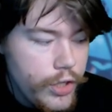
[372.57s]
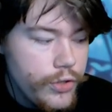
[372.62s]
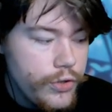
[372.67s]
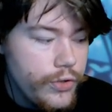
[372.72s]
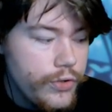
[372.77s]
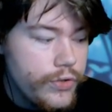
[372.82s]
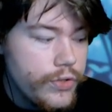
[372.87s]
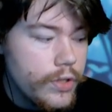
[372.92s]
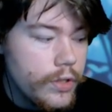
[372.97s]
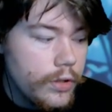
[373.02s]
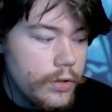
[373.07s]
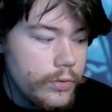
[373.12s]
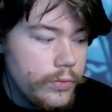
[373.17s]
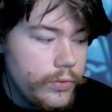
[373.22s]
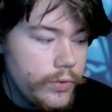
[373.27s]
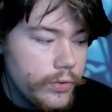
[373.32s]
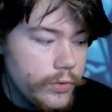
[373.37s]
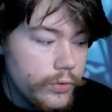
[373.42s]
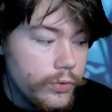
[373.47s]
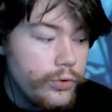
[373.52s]
use
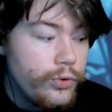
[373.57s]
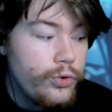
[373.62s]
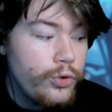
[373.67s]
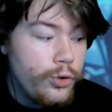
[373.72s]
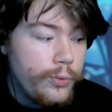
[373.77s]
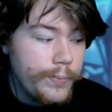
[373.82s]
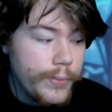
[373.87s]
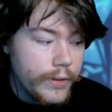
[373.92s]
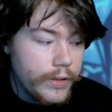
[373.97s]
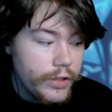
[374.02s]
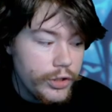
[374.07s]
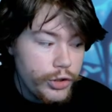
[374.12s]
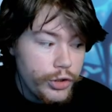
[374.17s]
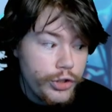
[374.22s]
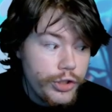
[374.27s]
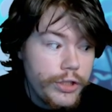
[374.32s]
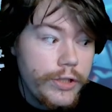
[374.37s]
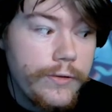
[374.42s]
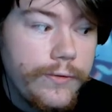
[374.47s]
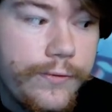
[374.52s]
Alt or Super
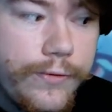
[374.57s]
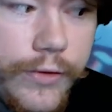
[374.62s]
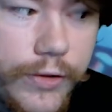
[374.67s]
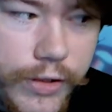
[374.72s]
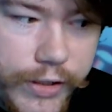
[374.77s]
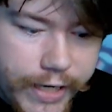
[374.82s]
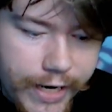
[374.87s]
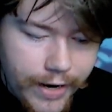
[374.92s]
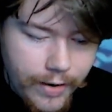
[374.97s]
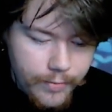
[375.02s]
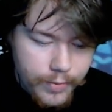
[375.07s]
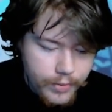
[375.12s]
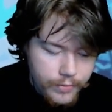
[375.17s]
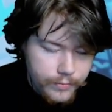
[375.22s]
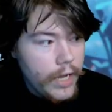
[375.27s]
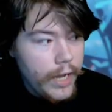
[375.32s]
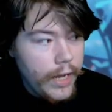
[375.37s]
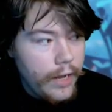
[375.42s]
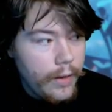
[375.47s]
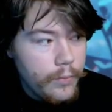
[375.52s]
Shift-Tab,
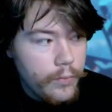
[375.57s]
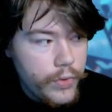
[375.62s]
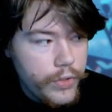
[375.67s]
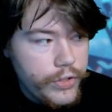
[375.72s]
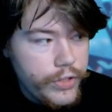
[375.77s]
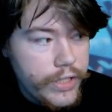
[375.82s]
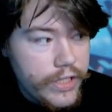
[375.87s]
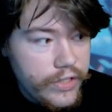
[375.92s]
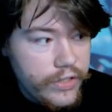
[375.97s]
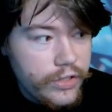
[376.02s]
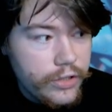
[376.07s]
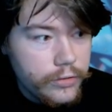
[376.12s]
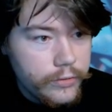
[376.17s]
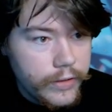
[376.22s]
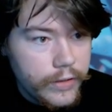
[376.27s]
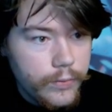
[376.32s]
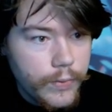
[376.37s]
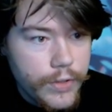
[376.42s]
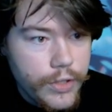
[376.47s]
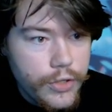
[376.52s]
um, which is
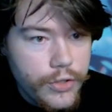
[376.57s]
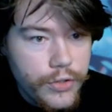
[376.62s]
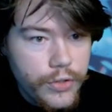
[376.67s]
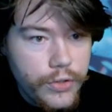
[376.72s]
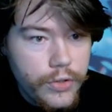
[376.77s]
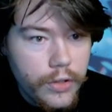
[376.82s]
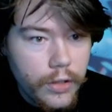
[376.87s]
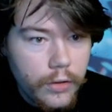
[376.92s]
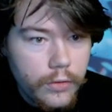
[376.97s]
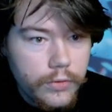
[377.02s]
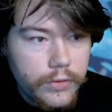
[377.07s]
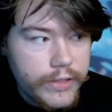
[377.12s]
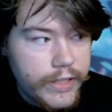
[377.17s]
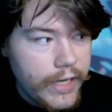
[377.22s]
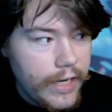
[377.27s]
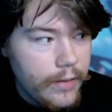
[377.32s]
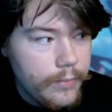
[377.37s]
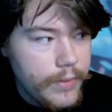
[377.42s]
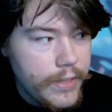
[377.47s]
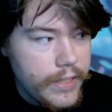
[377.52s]
correct. When you do
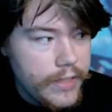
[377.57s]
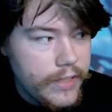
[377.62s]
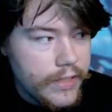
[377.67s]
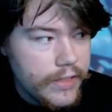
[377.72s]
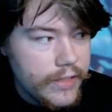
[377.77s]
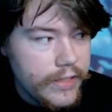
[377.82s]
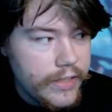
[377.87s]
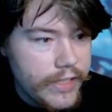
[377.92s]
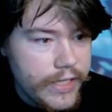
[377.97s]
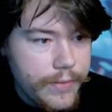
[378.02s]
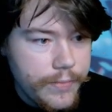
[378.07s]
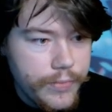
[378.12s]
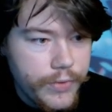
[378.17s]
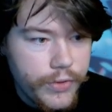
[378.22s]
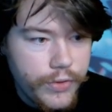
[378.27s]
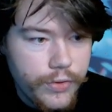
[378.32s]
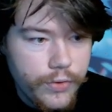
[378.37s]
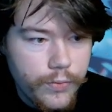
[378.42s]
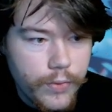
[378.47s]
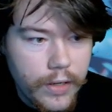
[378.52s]
Alt-Tab, it does seem
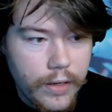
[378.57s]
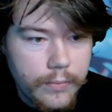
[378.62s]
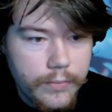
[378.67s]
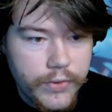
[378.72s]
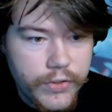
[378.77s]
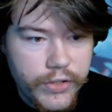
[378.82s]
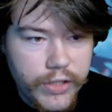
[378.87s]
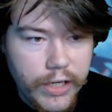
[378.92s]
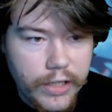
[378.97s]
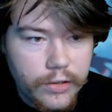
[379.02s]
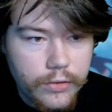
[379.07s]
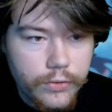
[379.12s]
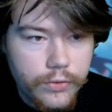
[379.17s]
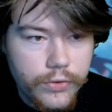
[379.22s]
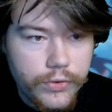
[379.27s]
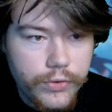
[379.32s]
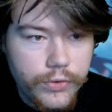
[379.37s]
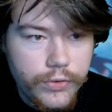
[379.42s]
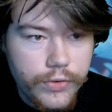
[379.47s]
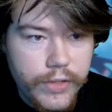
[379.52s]
to um, cycle
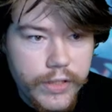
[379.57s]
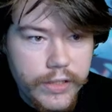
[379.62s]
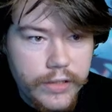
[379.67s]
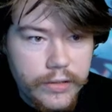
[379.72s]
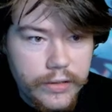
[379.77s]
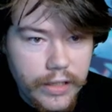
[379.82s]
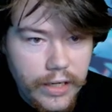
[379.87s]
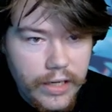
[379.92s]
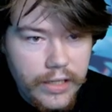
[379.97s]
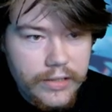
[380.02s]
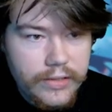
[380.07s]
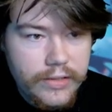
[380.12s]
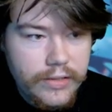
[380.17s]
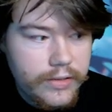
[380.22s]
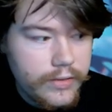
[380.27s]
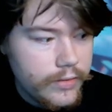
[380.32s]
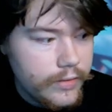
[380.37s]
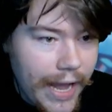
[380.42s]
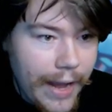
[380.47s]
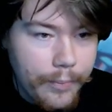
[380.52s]
to the
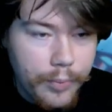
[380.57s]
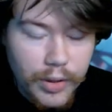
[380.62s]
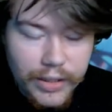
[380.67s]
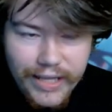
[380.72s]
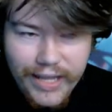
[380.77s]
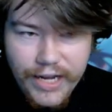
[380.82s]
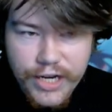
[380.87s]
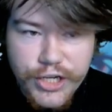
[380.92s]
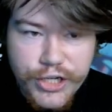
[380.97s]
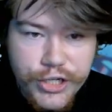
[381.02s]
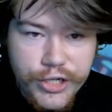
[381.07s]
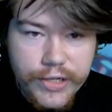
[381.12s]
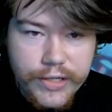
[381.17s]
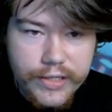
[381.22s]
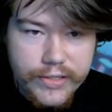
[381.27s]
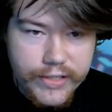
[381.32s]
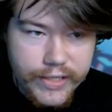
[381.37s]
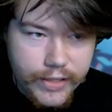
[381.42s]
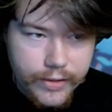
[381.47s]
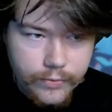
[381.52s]
last application.
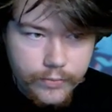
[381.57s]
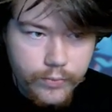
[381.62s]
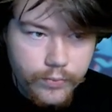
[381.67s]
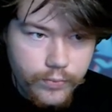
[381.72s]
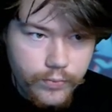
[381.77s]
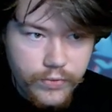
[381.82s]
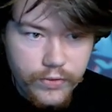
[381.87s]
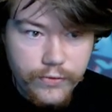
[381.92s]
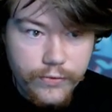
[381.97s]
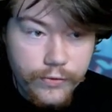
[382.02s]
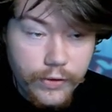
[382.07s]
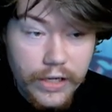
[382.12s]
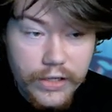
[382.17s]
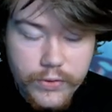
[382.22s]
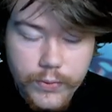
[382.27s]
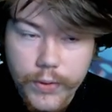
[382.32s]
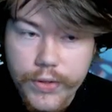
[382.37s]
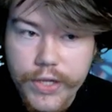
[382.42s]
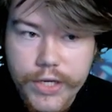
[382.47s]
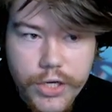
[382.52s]
It's like the
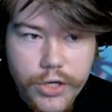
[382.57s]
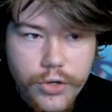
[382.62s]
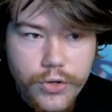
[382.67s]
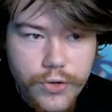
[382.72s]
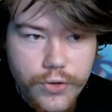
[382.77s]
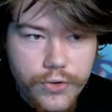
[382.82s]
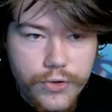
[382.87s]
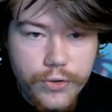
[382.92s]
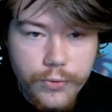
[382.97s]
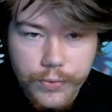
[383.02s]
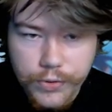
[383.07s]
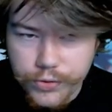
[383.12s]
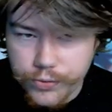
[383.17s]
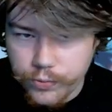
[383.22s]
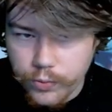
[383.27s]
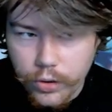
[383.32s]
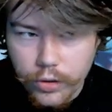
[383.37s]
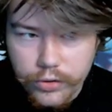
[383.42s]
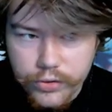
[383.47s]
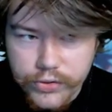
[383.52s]
last one that you used, which
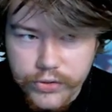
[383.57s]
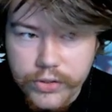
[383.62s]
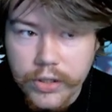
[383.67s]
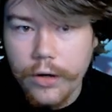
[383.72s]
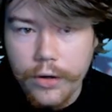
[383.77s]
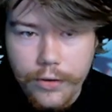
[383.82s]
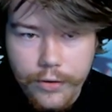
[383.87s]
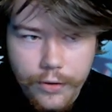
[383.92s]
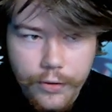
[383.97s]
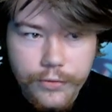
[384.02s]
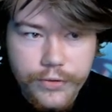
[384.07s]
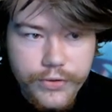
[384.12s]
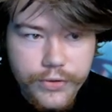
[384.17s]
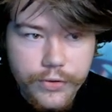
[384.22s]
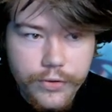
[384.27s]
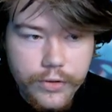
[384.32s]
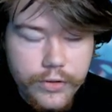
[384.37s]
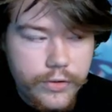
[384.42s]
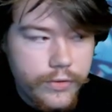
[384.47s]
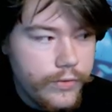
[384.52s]
was Notes
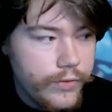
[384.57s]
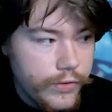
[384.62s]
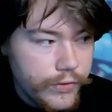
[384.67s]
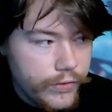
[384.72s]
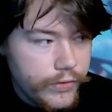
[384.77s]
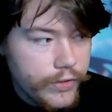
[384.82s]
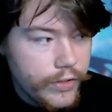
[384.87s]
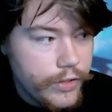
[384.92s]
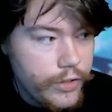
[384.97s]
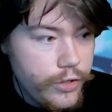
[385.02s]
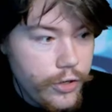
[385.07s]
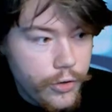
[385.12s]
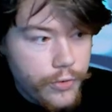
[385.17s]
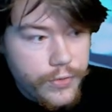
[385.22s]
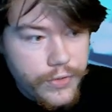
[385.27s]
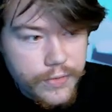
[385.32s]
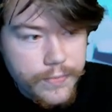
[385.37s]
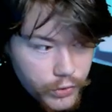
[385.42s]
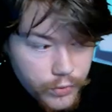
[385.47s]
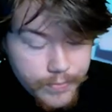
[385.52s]
Nook. So it's going to go
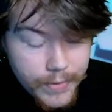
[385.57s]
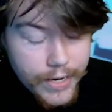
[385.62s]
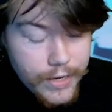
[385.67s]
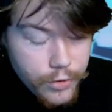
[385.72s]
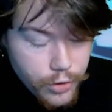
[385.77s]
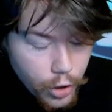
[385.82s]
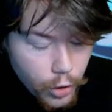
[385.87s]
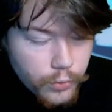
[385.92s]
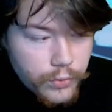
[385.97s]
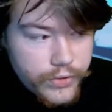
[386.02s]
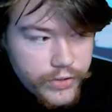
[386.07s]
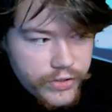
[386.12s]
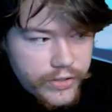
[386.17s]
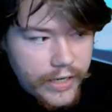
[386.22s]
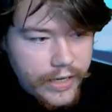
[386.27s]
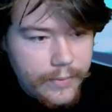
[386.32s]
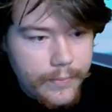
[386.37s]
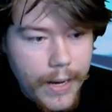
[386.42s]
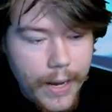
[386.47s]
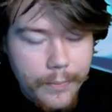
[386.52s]
to my notes
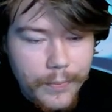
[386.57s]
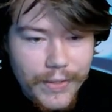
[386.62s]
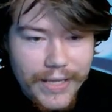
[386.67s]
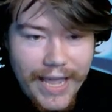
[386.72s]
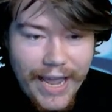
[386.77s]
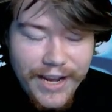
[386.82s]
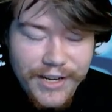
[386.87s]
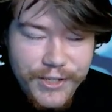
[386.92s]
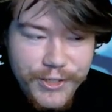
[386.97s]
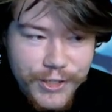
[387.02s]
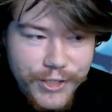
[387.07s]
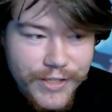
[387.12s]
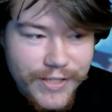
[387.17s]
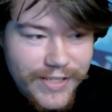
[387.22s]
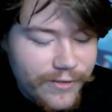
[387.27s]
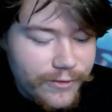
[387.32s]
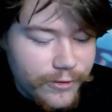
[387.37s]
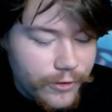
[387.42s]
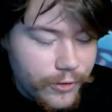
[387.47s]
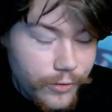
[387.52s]
um, application
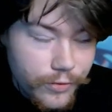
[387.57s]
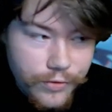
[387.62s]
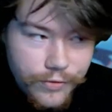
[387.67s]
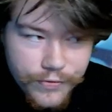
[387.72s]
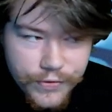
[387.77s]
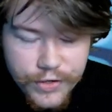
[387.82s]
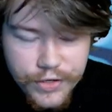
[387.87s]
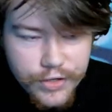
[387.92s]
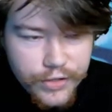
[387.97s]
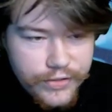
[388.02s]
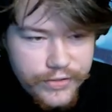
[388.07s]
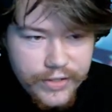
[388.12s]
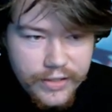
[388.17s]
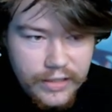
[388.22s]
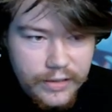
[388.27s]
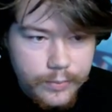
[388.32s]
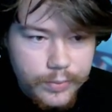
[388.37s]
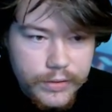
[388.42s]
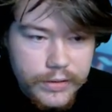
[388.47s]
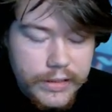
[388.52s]
for all the videos that
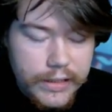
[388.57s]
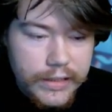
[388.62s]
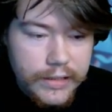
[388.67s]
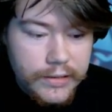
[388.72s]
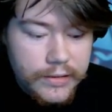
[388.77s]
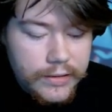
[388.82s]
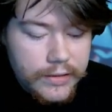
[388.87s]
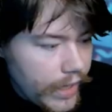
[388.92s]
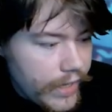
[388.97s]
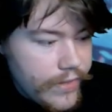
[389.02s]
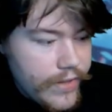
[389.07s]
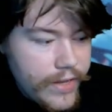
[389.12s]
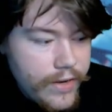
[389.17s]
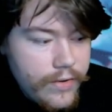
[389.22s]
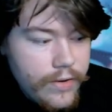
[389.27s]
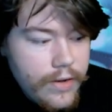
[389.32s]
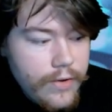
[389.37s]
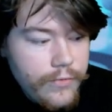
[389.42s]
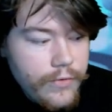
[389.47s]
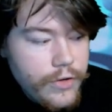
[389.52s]
I put down. And then
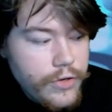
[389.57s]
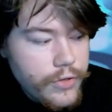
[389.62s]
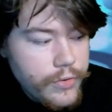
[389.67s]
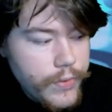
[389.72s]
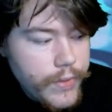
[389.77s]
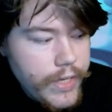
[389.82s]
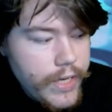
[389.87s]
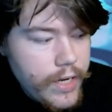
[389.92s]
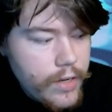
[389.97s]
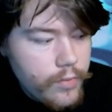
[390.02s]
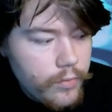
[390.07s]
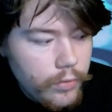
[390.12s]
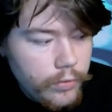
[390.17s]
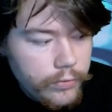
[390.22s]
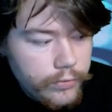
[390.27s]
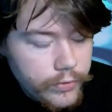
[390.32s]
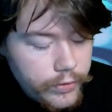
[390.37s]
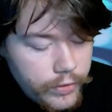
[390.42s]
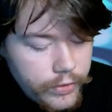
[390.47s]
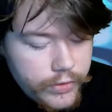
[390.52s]
if we do it in
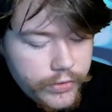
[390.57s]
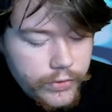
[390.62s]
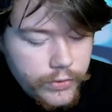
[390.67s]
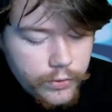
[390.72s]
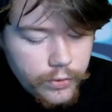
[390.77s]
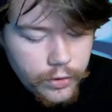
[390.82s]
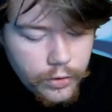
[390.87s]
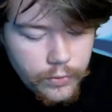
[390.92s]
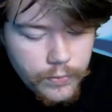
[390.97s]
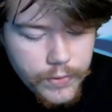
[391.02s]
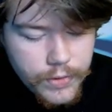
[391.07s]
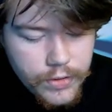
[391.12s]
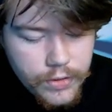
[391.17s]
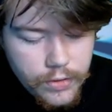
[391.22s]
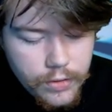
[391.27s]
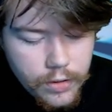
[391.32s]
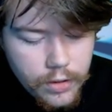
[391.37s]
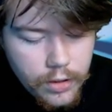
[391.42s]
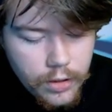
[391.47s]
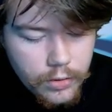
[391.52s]
reverse order, we
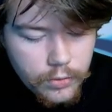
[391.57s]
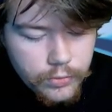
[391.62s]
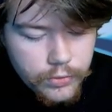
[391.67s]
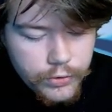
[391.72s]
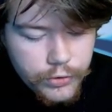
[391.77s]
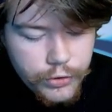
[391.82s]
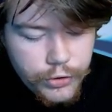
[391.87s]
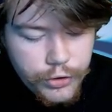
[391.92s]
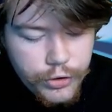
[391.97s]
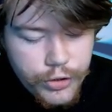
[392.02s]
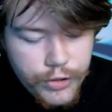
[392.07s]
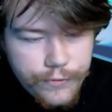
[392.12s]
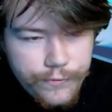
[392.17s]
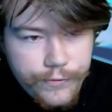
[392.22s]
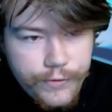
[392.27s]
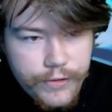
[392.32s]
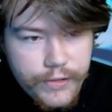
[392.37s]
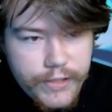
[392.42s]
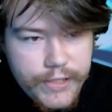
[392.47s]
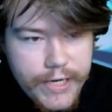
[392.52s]
do Alt
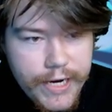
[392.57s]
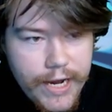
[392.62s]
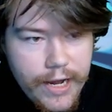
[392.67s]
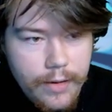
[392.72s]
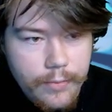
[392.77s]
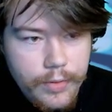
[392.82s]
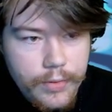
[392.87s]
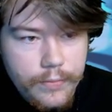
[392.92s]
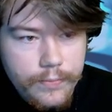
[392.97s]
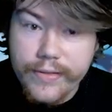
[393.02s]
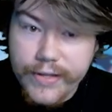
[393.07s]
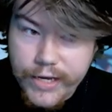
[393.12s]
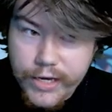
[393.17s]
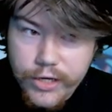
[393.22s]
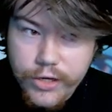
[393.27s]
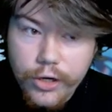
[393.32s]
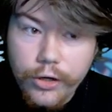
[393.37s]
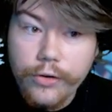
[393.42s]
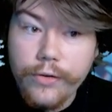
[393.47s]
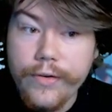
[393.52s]
Shift Tab. There
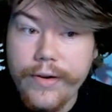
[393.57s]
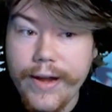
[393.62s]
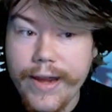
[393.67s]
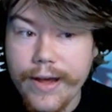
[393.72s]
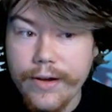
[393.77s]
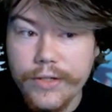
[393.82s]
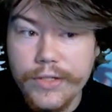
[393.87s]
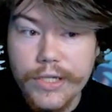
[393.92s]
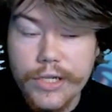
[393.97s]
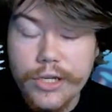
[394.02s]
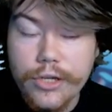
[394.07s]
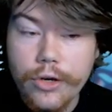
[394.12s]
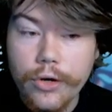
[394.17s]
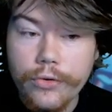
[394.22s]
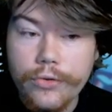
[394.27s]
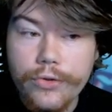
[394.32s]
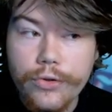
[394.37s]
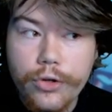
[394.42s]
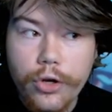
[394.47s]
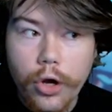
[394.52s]
you go. Now it's going to go
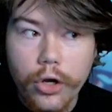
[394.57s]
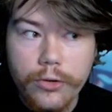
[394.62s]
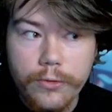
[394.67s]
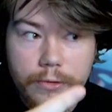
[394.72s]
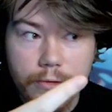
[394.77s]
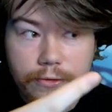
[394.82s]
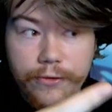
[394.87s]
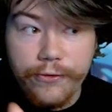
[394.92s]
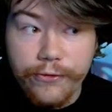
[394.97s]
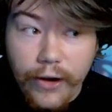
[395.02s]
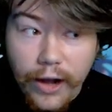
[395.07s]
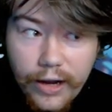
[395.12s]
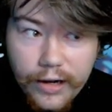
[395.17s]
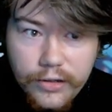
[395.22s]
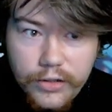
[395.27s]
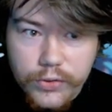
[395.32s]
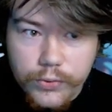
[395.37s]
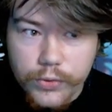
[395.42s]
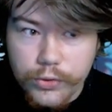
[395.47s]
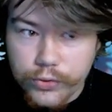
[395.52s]
to Cosmic
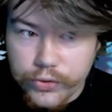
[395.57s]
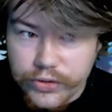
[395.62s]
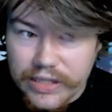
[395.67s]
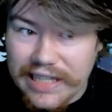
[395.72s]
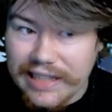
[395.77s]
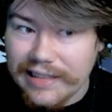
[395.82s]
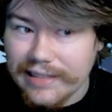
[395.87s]
Files, which was the